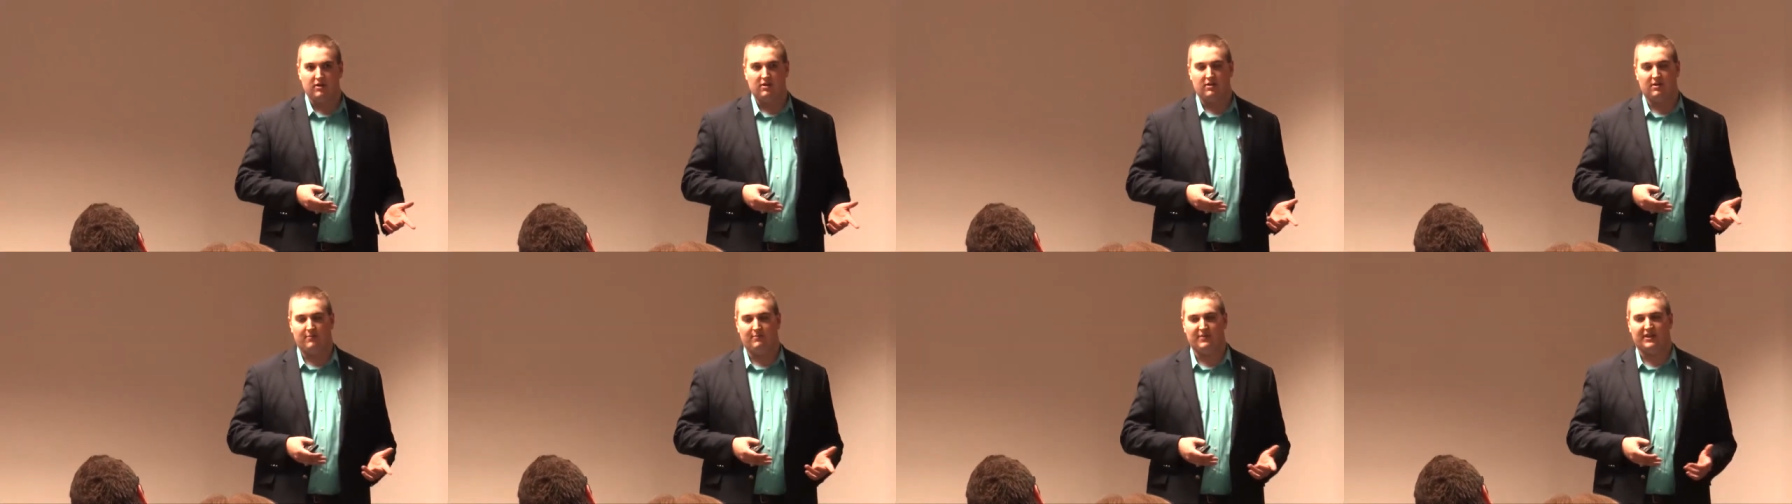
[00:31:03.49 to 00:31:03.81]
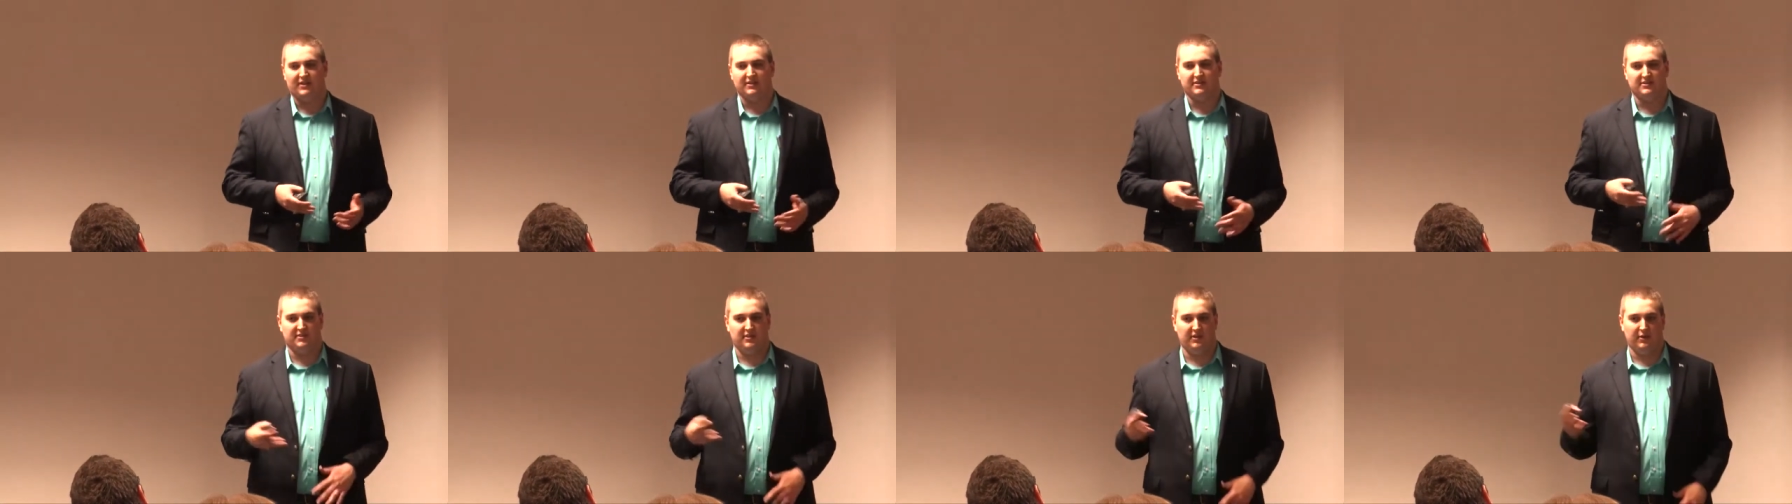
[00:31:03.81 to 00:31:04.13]
uh,
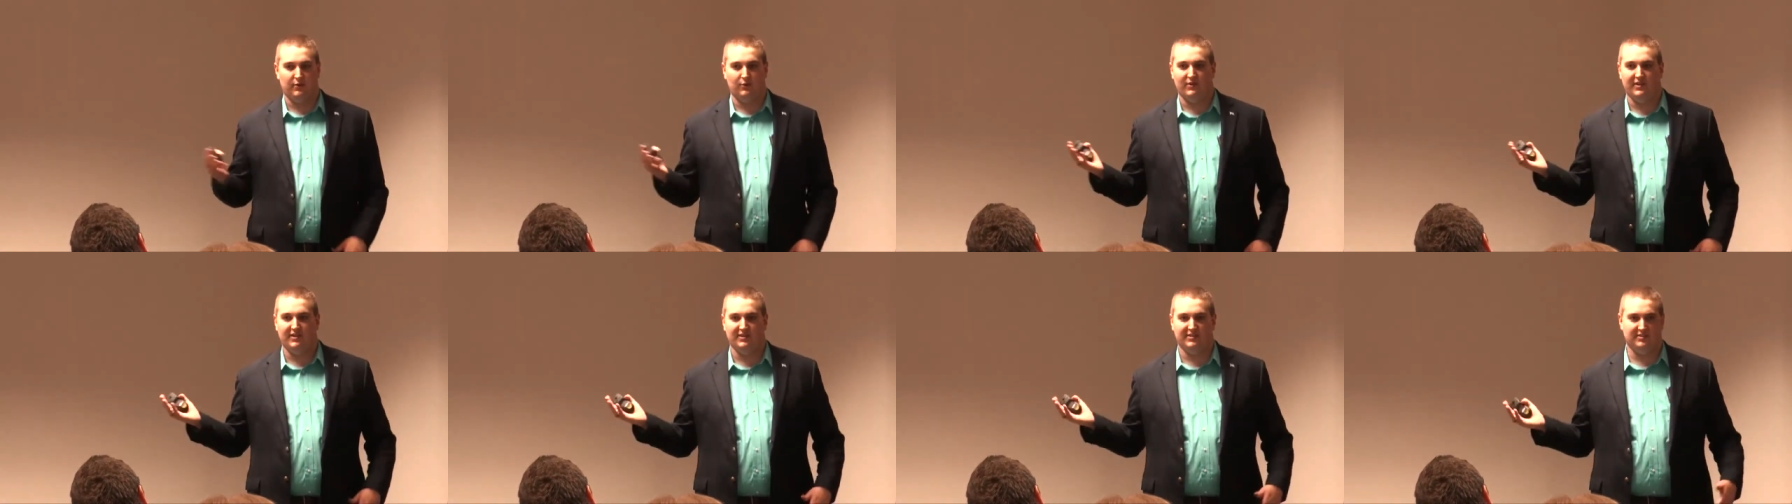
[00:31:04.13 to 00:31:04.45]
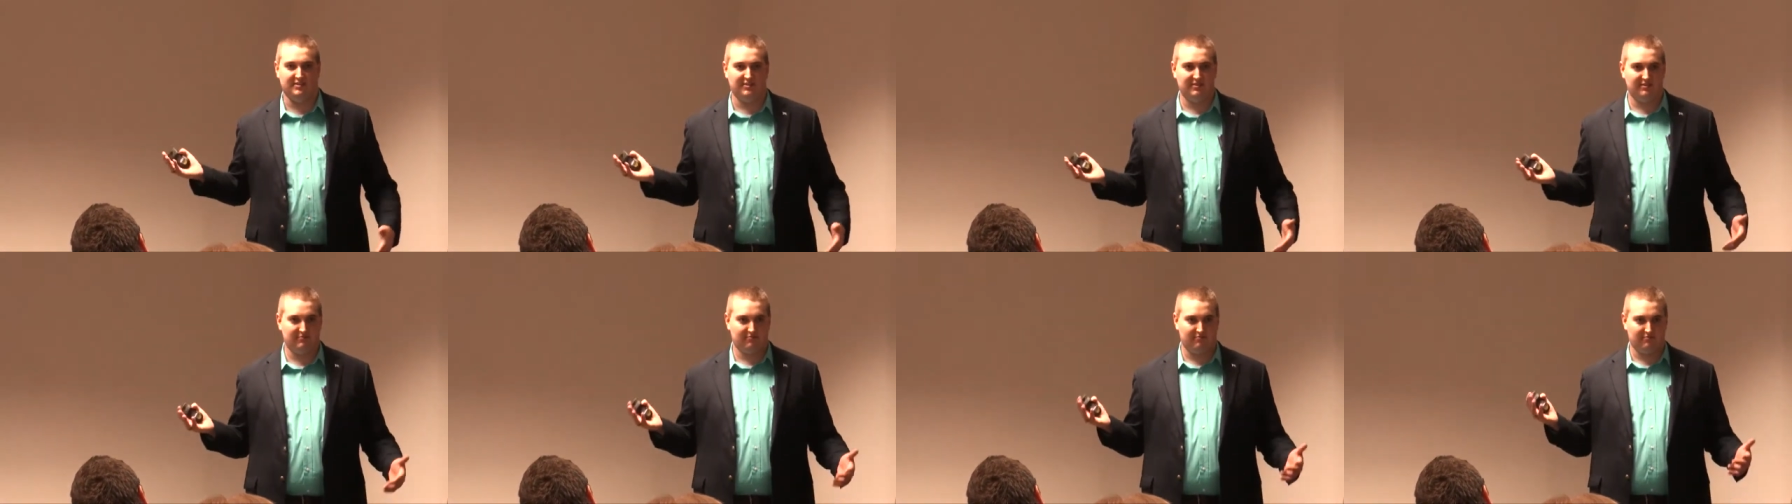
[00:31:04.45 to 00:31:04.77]
because the
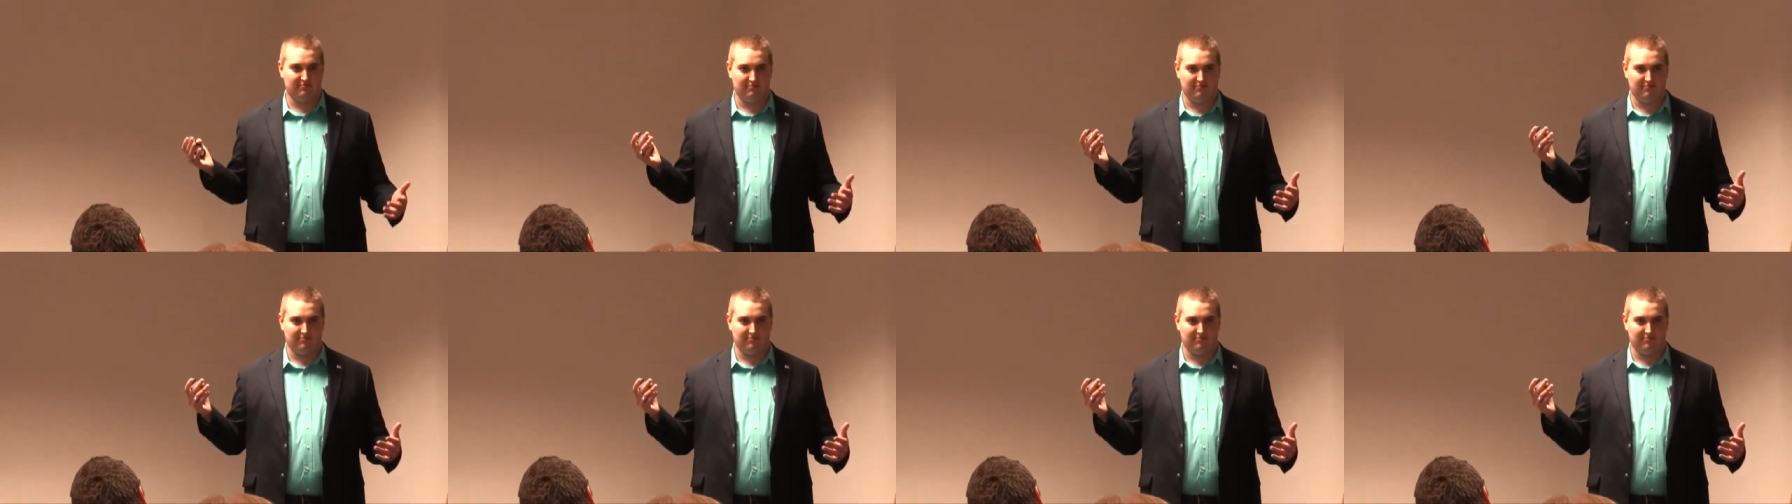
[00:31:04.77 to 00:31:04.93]
UN's